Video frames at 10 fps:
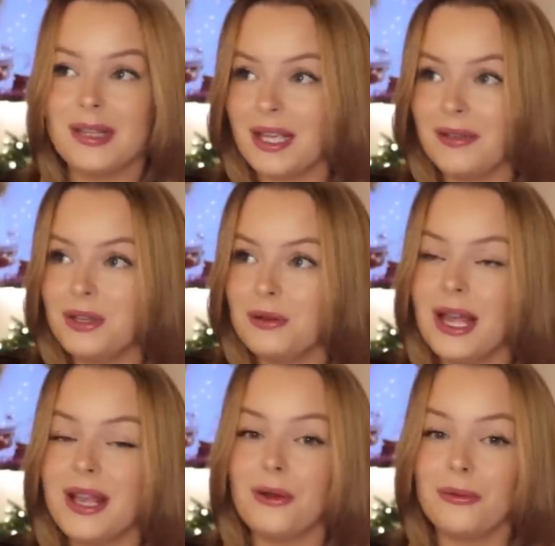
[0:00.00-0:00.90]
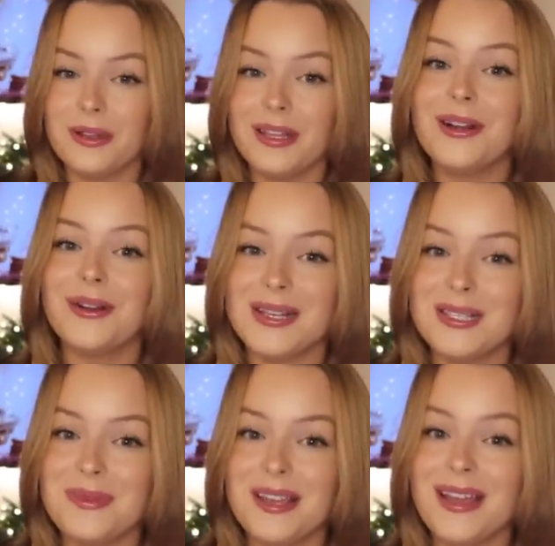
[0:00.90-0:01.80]
Like if you like a really
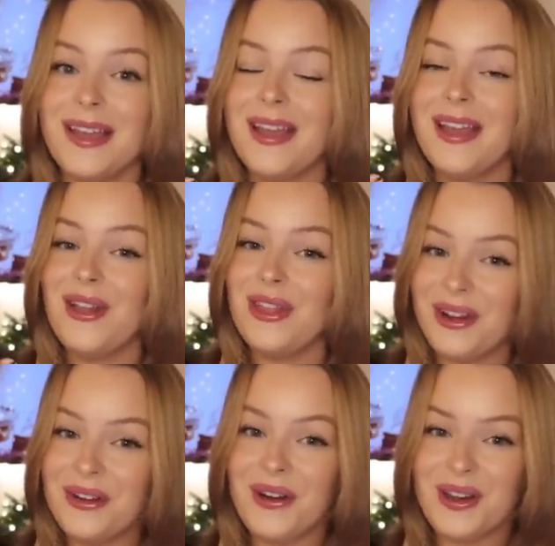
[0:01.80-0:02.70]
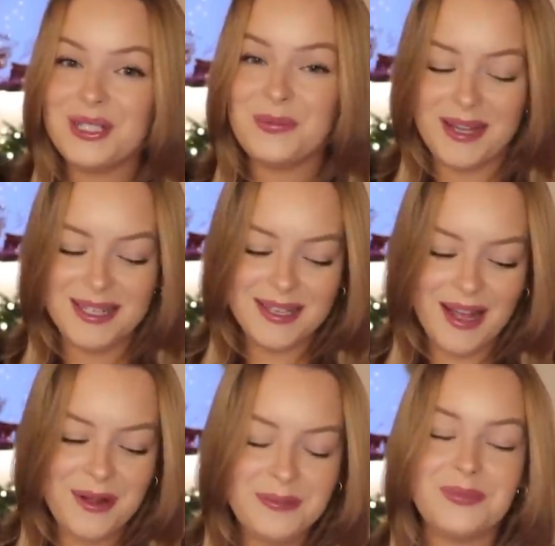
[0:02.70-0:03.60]
crispy thin crust
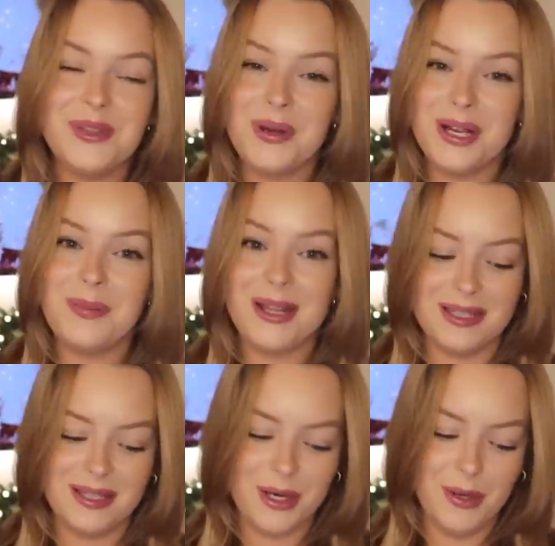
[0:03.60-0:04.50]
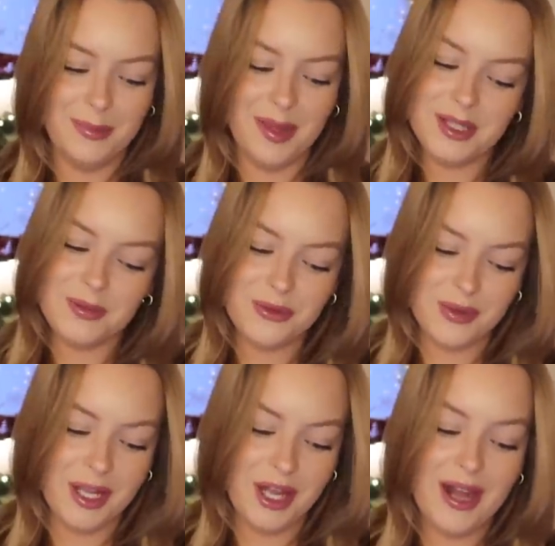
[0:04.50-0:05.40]
pizza, you need a pizza stone, and this one's
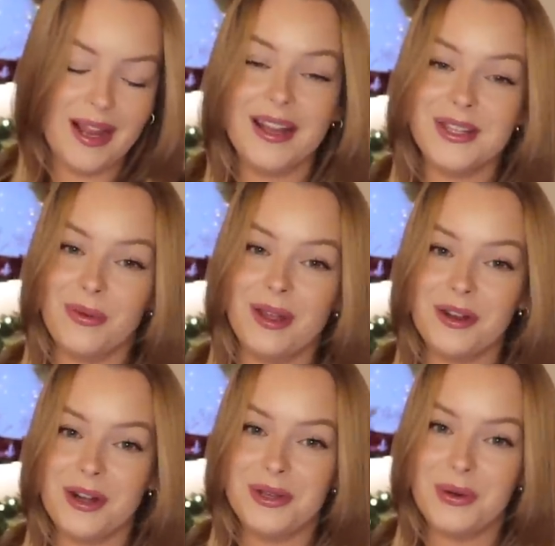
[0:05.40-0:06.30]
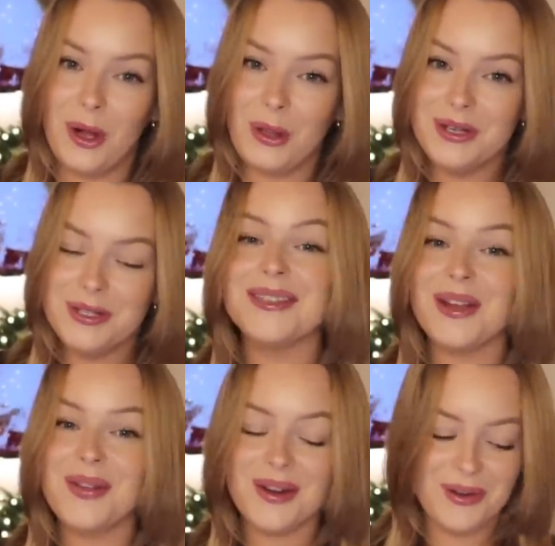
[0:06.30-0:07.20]
really good, and it's only $32. I
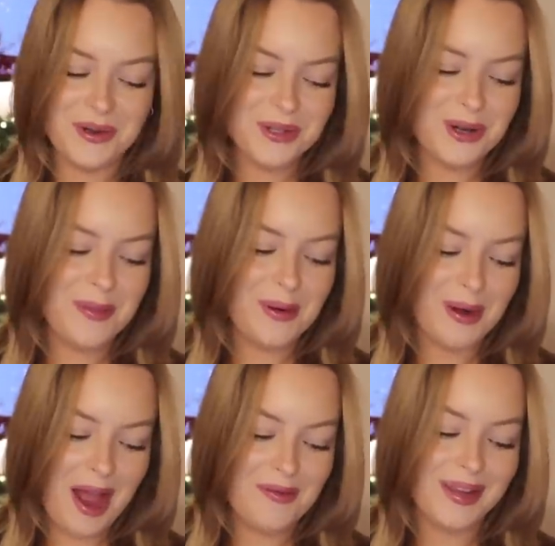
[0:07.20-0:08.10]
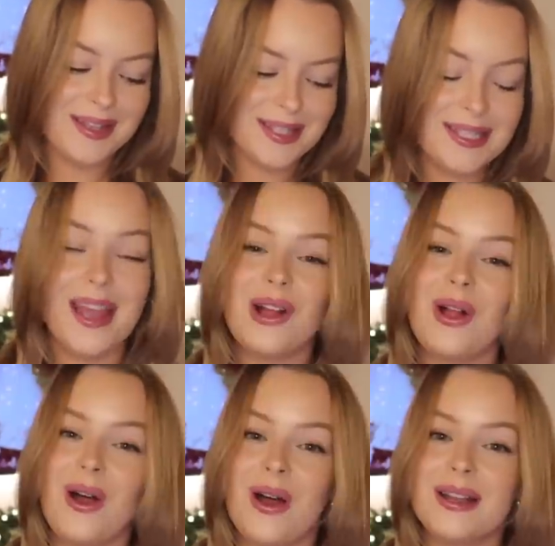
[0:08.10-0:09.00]
saw that on Nordstrom they were having a sale
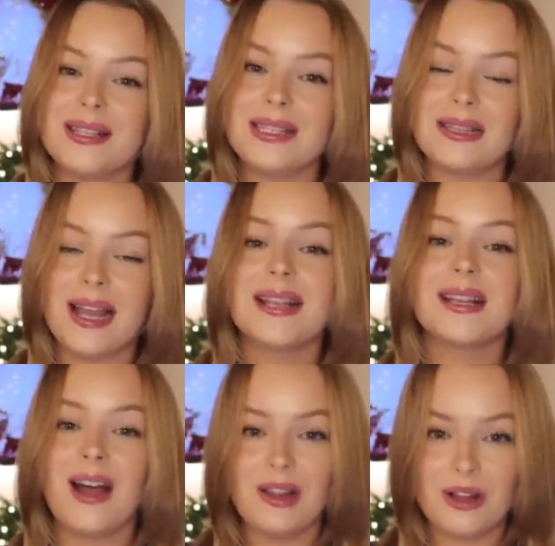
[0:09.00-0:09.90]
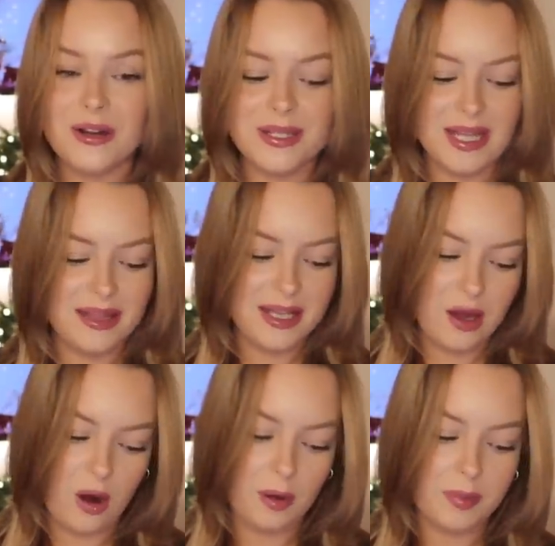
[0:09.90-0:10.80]
on select colors in
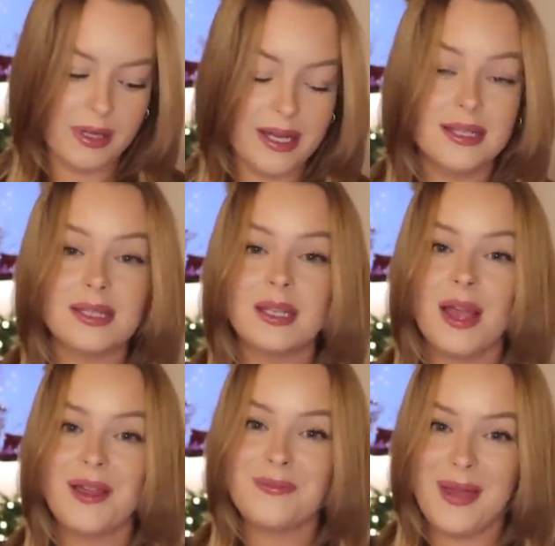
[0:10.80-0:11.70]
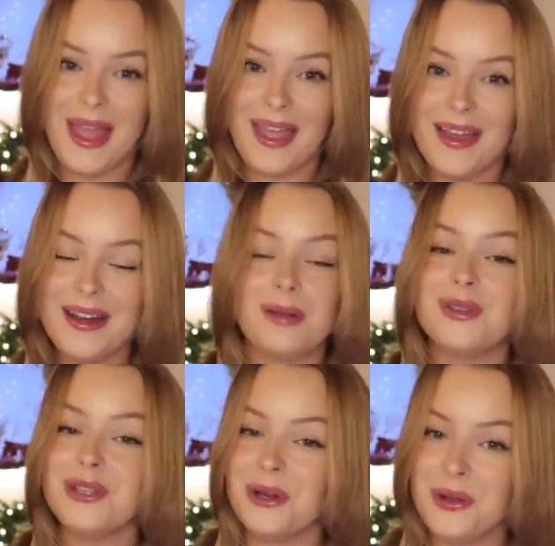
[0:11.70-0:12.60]
the Our Place pan. I'm
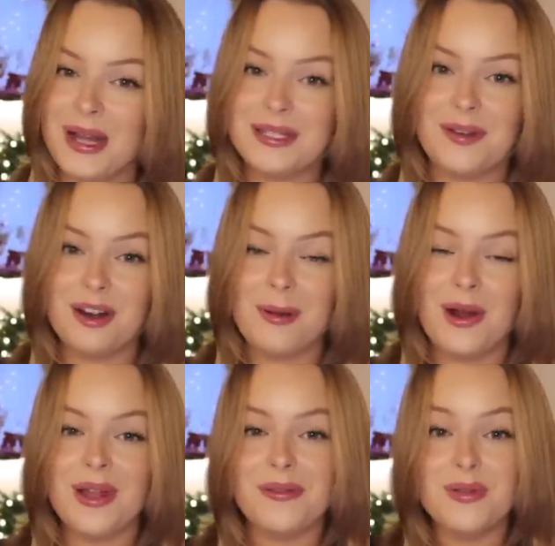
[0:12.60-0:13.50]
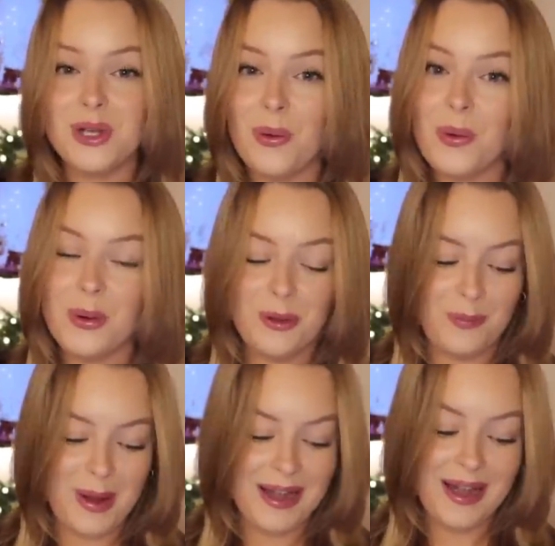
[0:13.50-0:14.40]
sure you guys have heard about. If you don't own
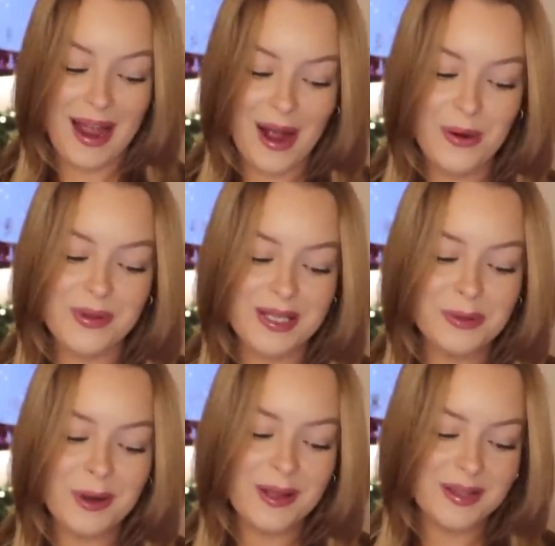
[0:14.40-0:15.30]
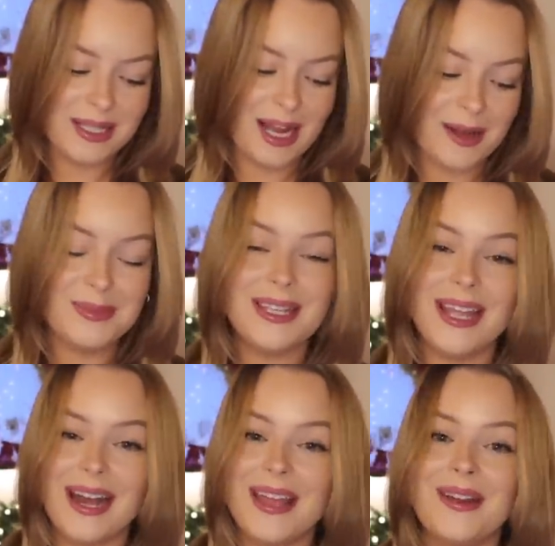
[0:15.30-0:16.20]
it by now, this is probably the time to
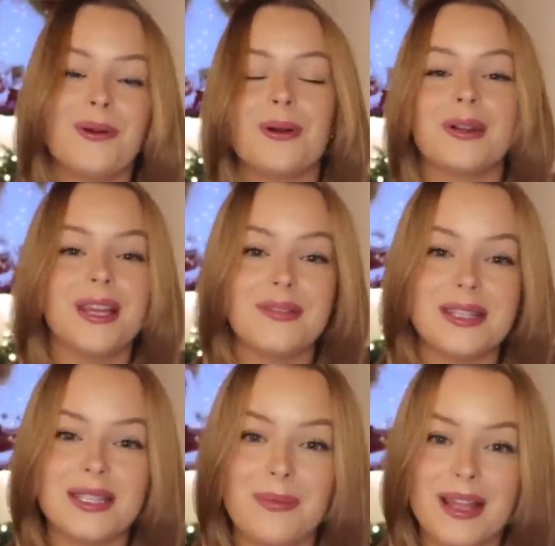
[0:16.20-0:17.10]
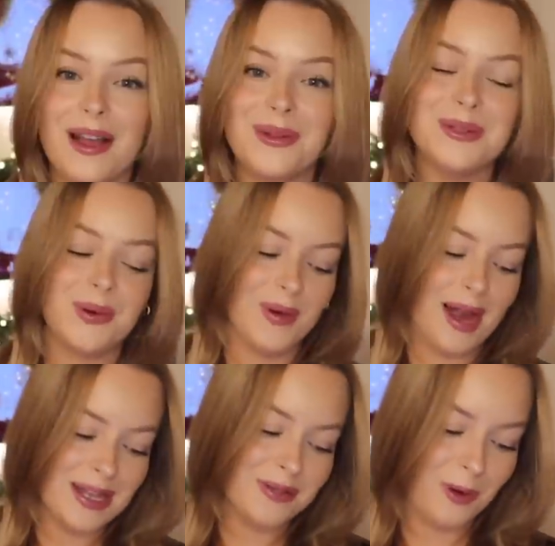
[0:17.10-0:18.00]
get it or give it to somebody else or
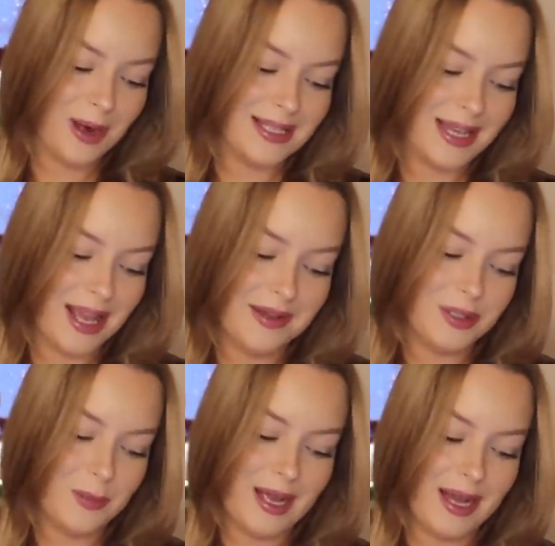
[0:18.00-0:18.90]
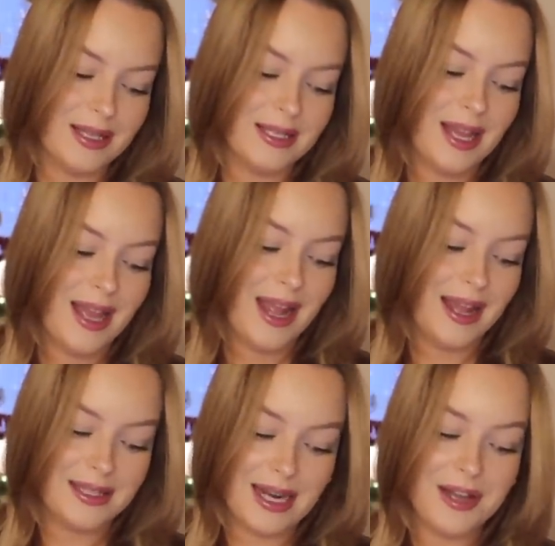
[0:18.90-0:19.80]
ask for it as a gift because
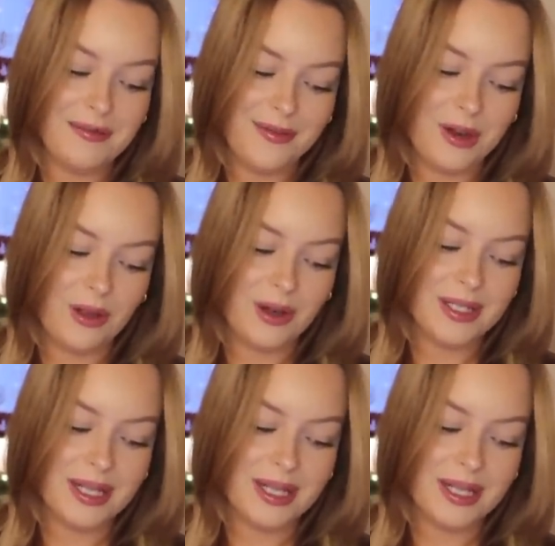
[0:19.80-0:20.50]
it's $95.